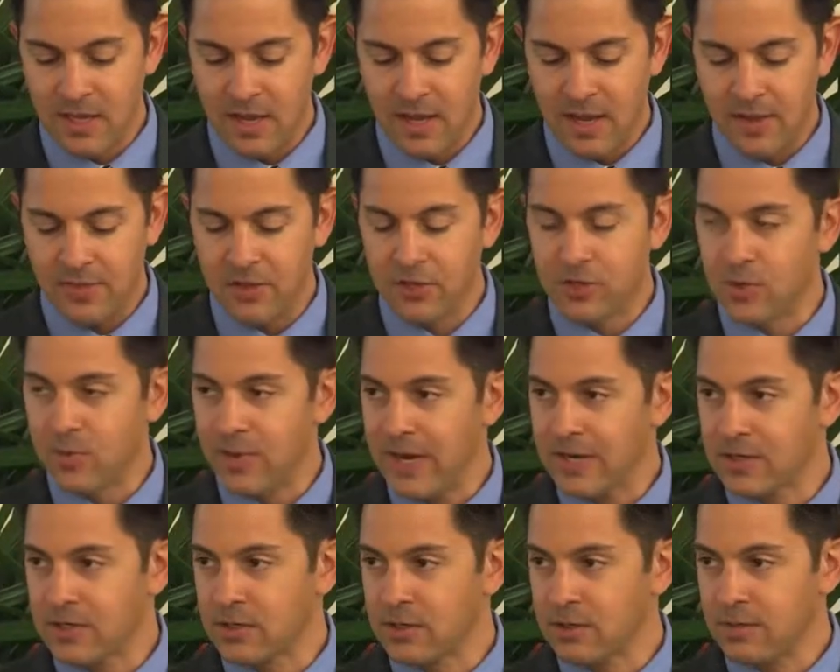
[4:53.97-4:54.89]
and the
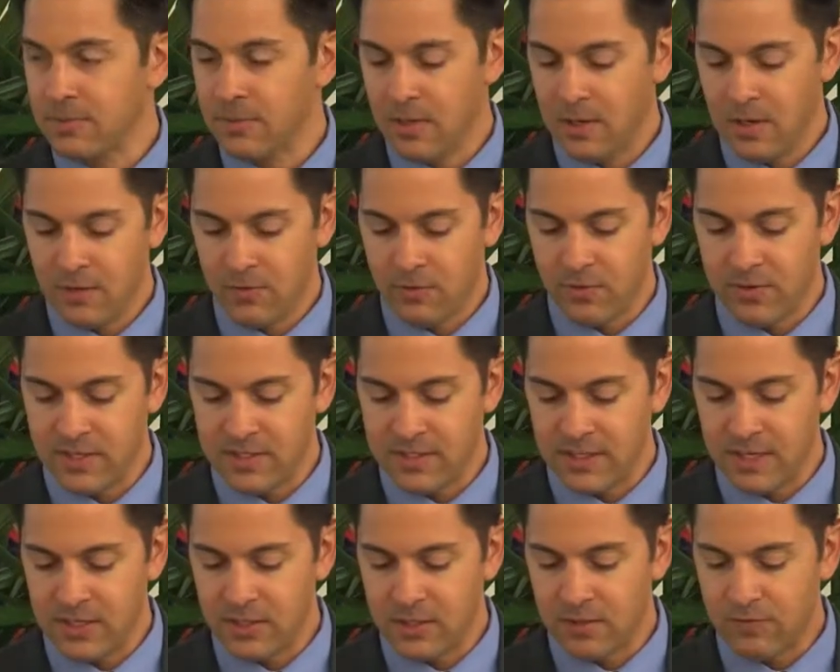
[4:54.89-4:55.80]
Director for the
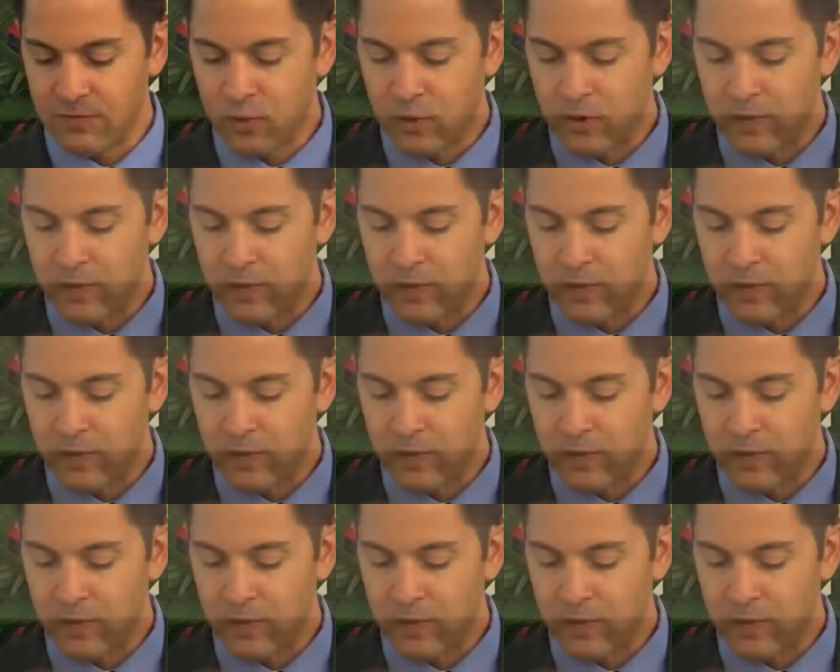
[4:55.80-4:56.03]
Center for